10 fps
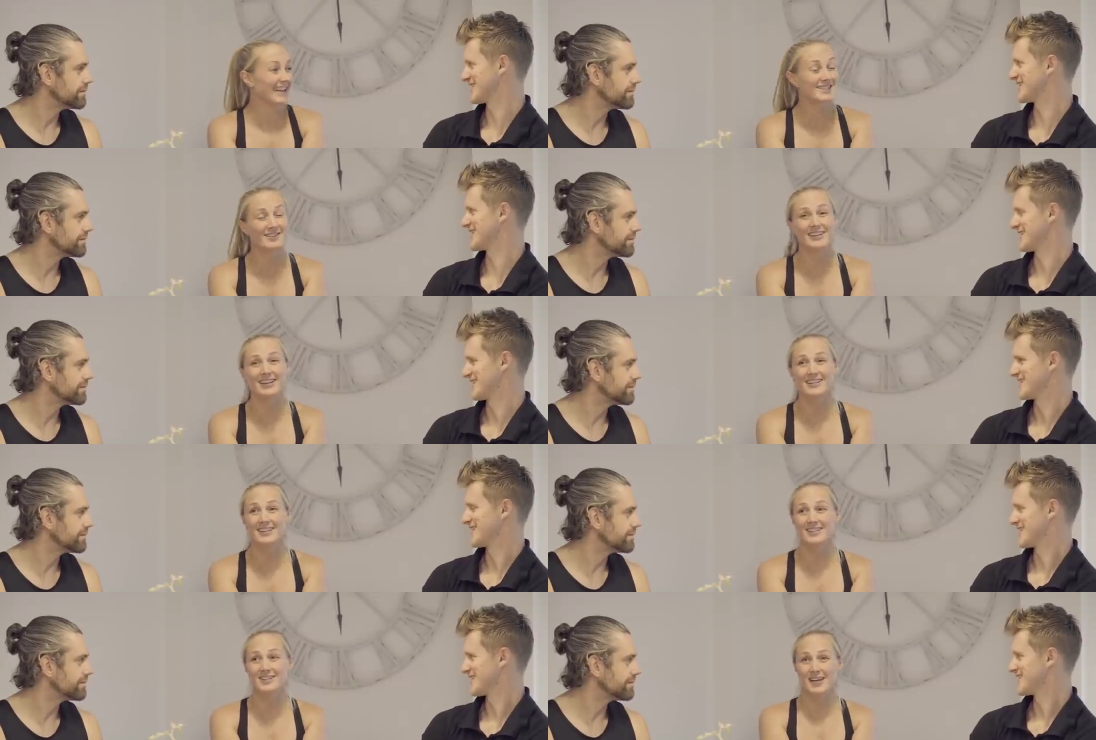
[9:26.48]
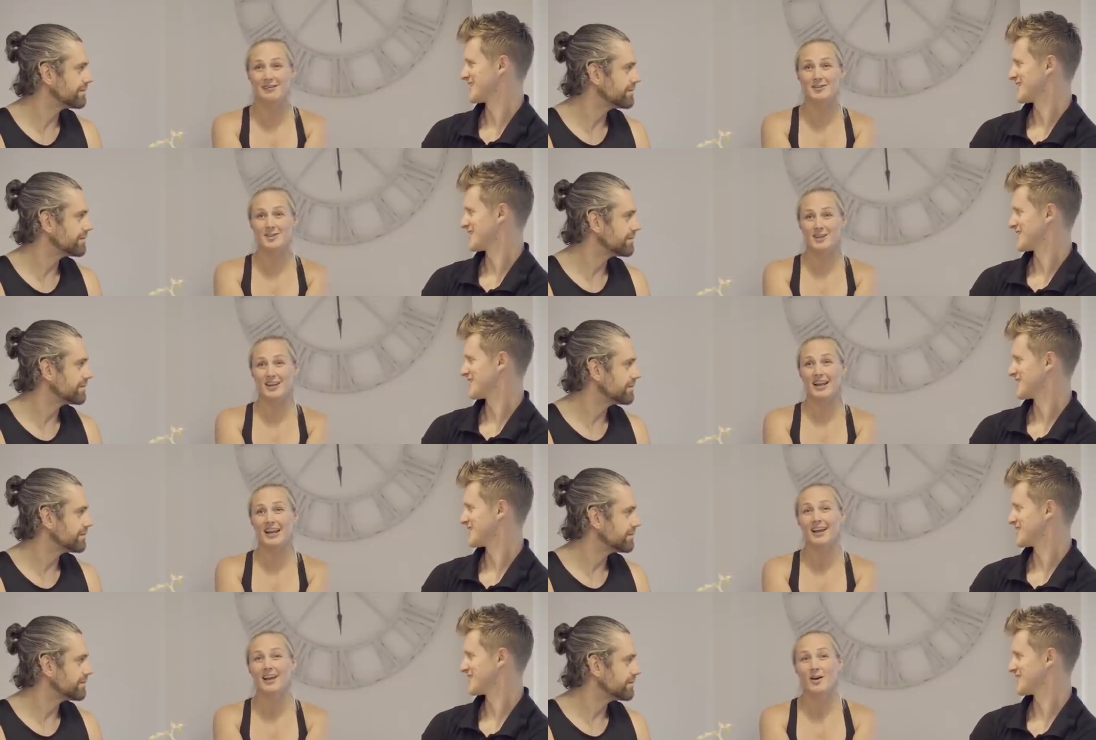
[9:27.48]
Speaker 1: it's really it's such a shame because you think
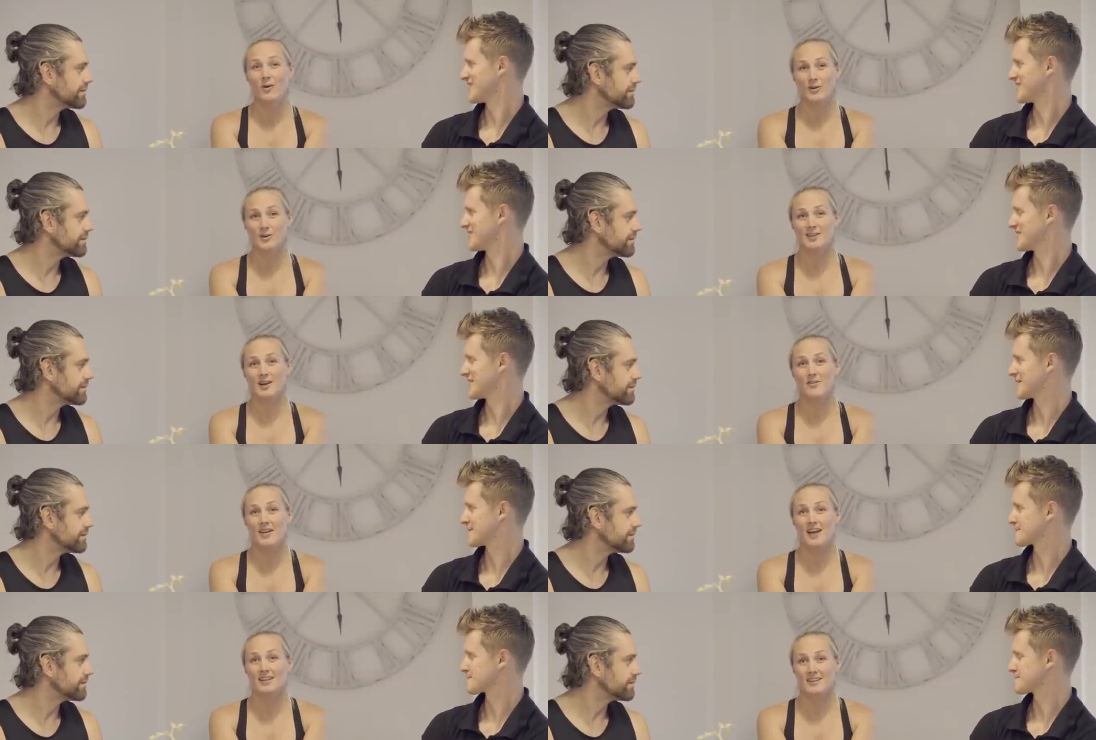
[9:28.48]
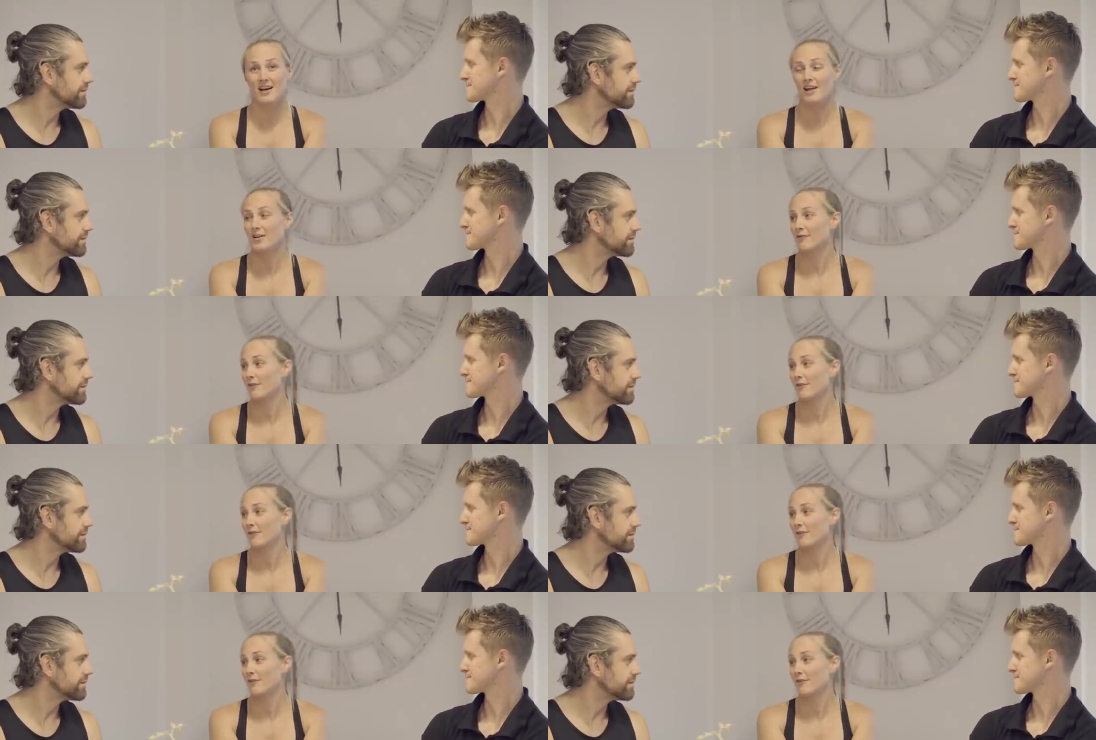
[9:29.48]
like when you sit on that start line